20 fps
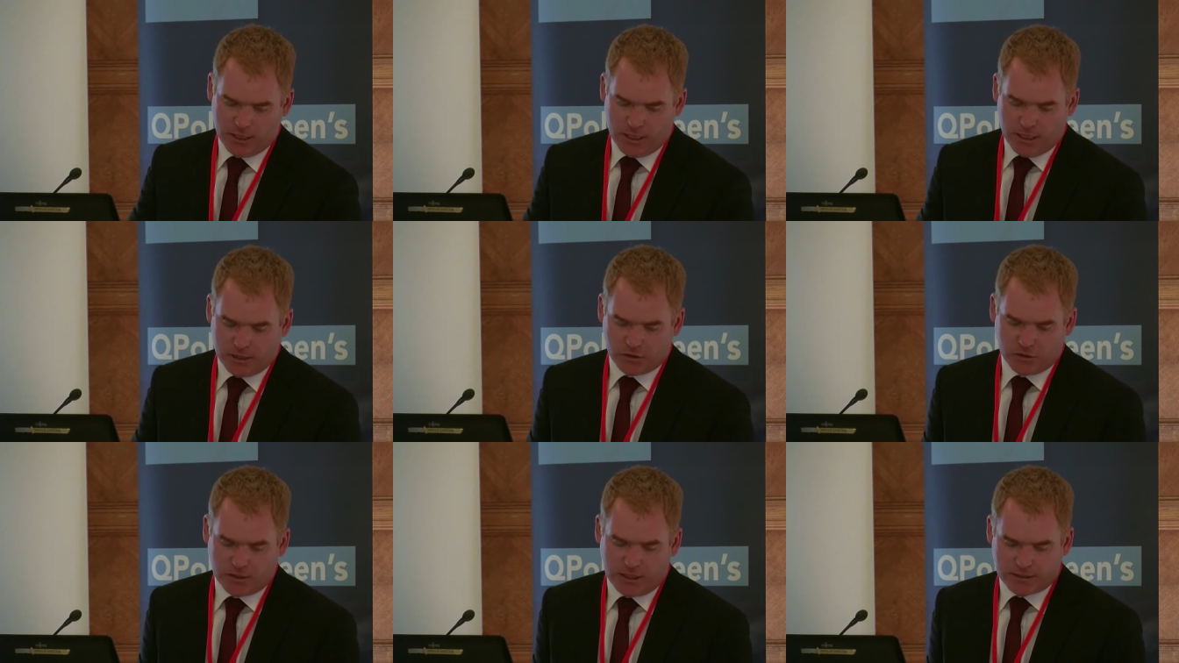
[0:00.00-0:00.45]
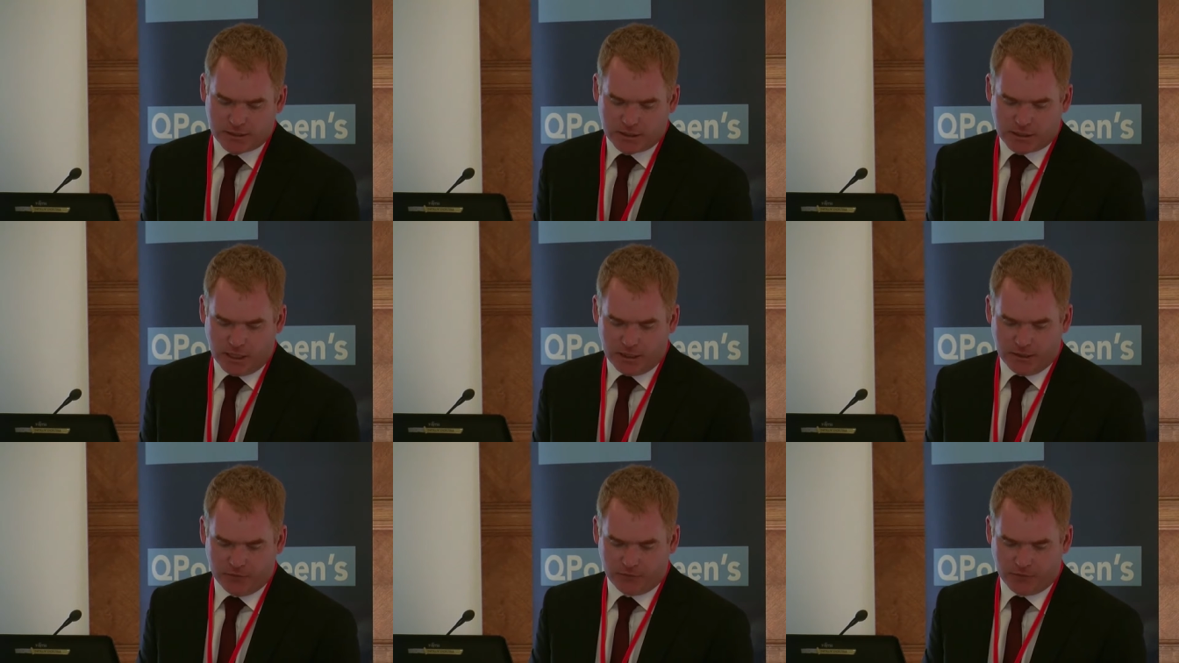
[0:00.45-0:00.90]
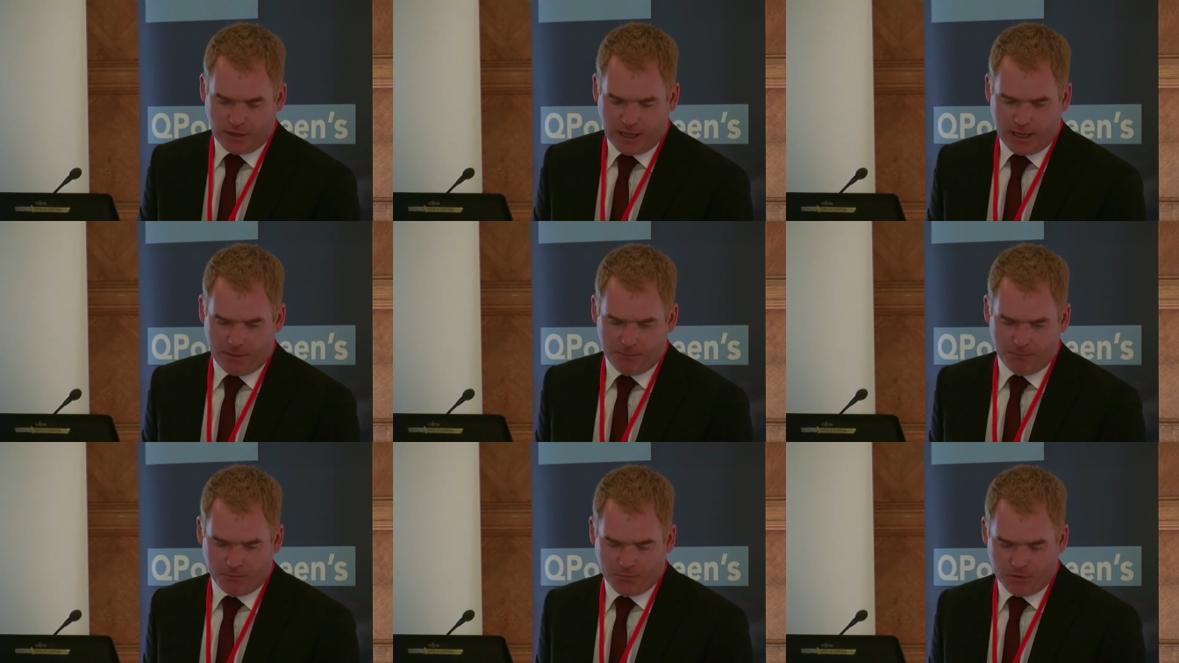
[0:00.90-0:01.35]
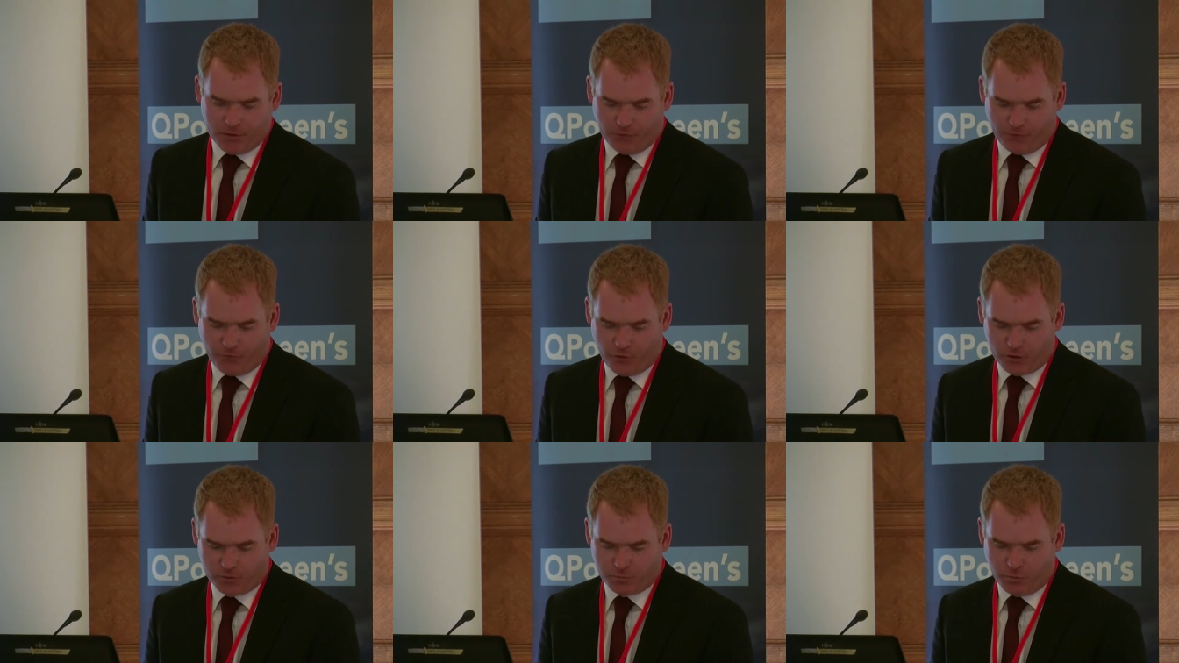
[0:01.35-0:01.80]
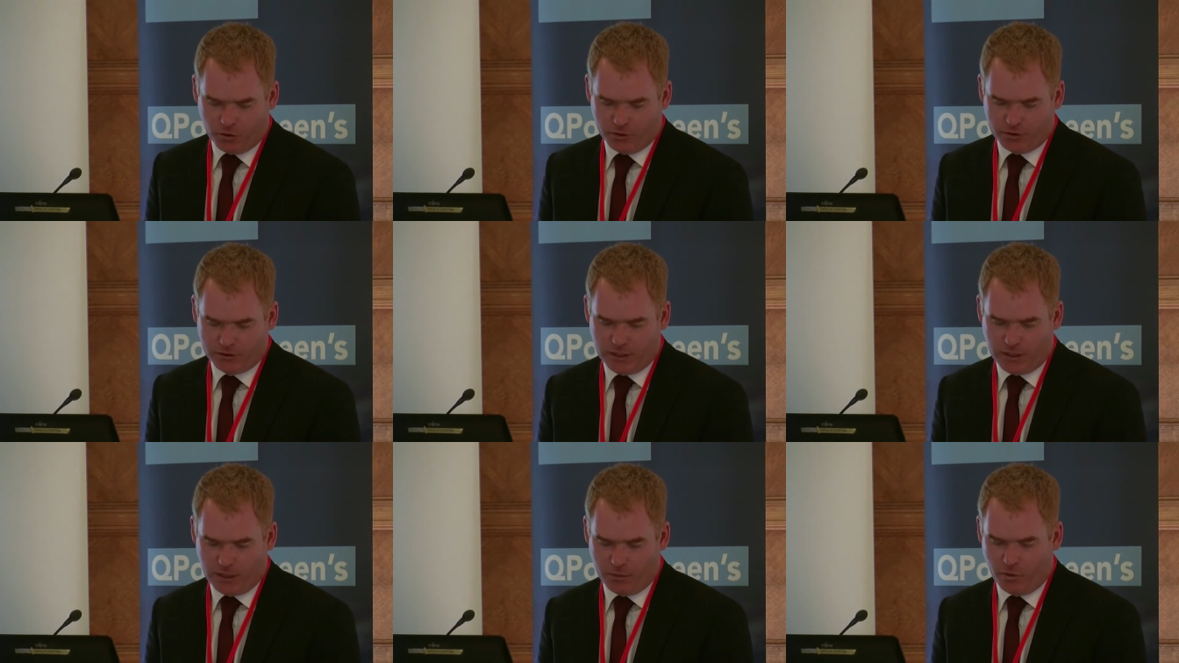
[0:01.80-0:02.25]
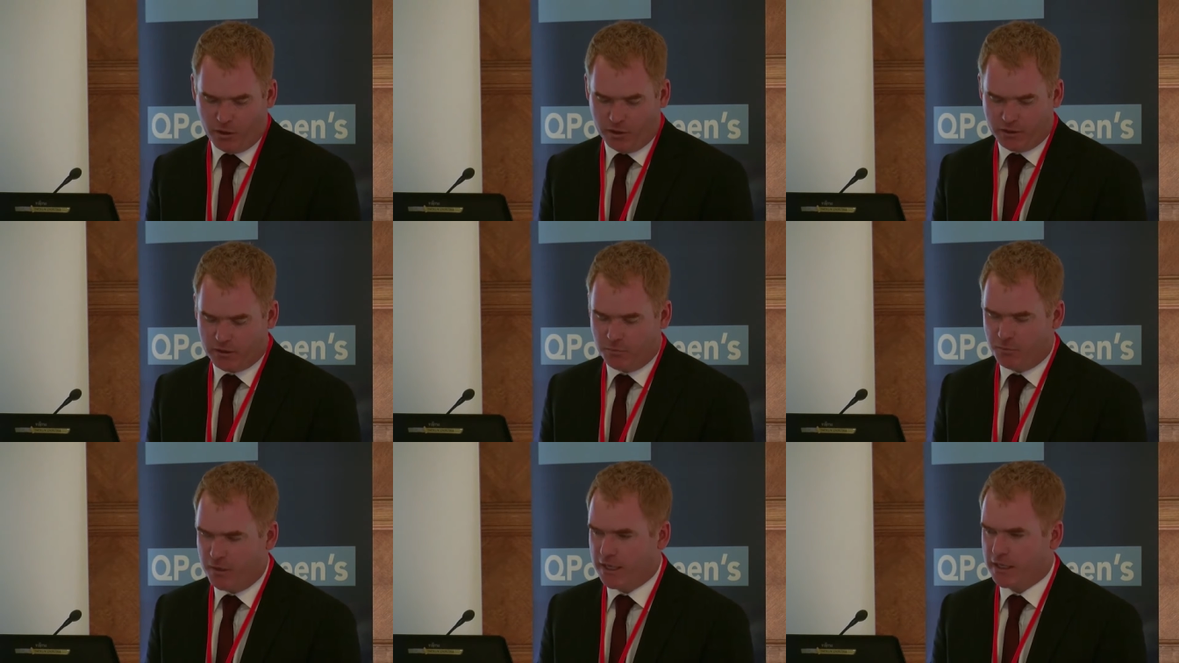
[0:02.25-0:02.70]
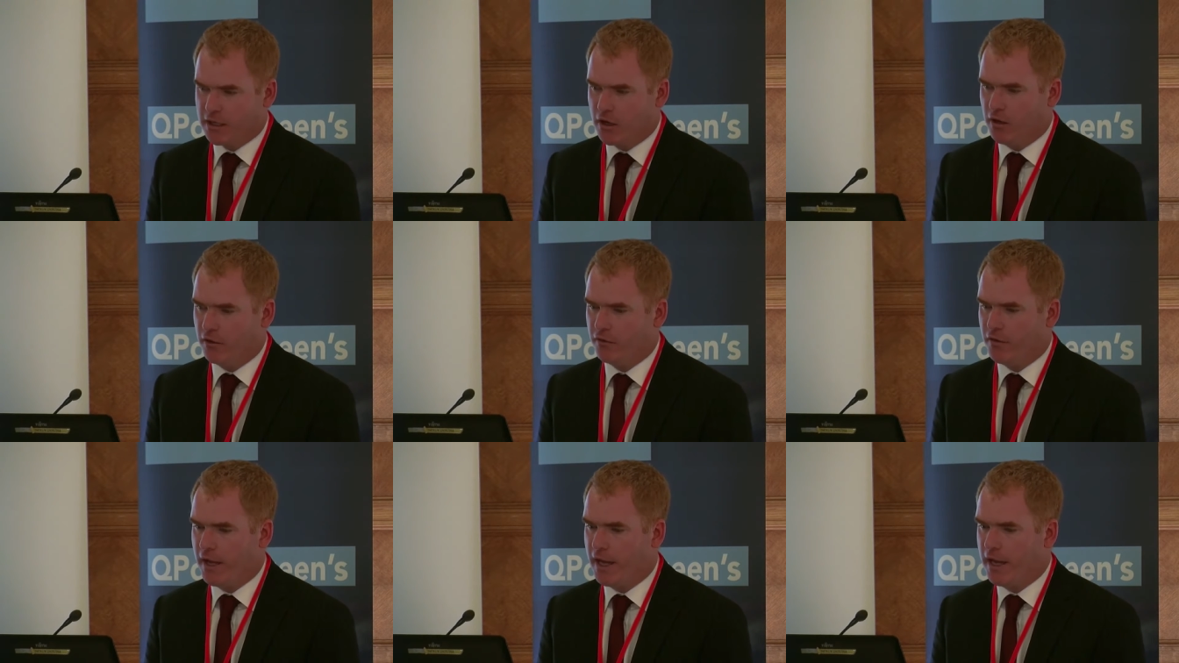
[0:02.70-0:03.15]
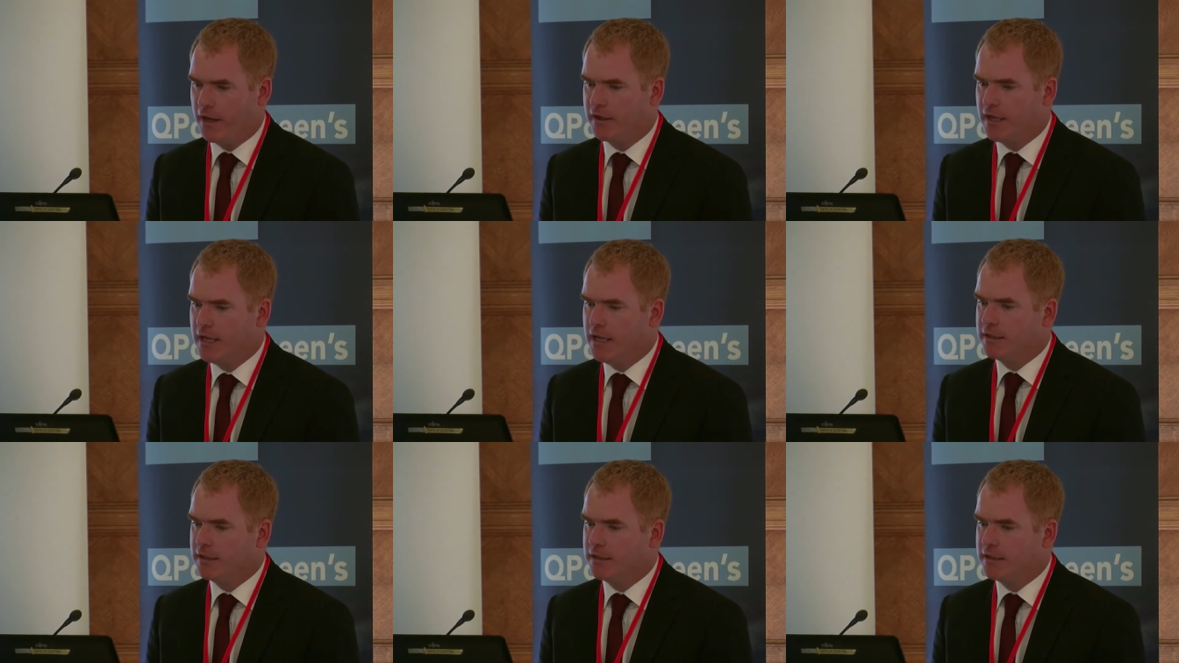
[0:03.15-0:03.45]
So that's the kind of the first point that I want to make on that,